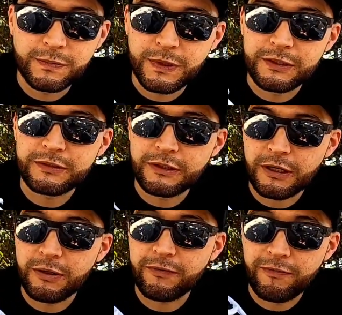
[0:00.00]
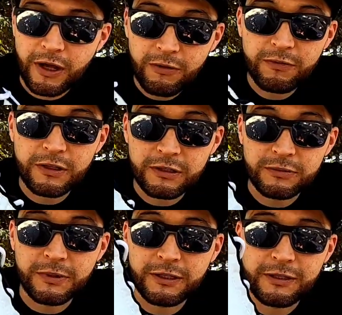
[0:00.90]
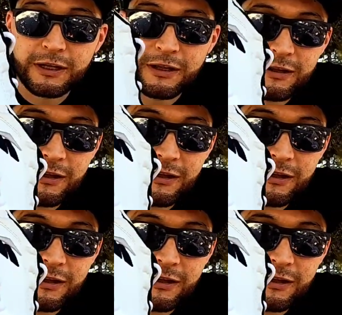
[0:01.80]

But uh, I found these, man.